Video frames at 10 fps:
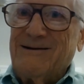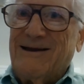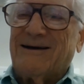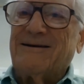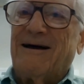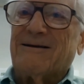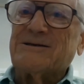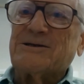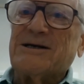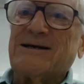
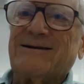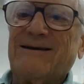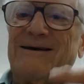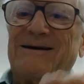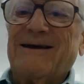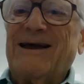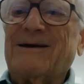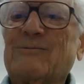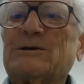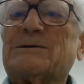technology,
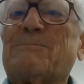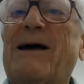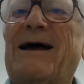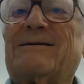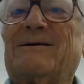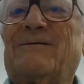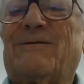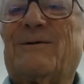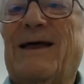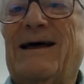and was abandoned
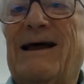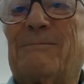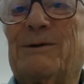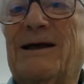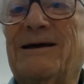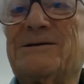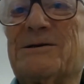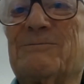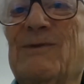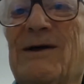for that
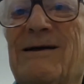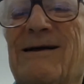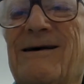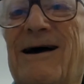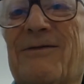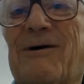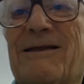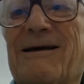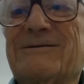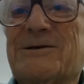application. I
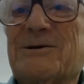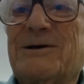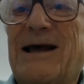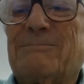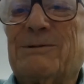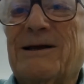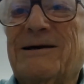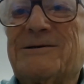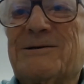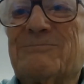thought that was a good
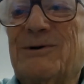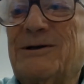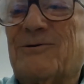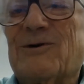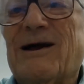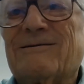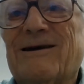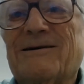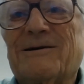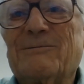application, but it turned out
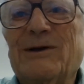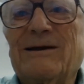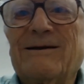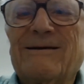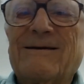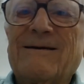not to be.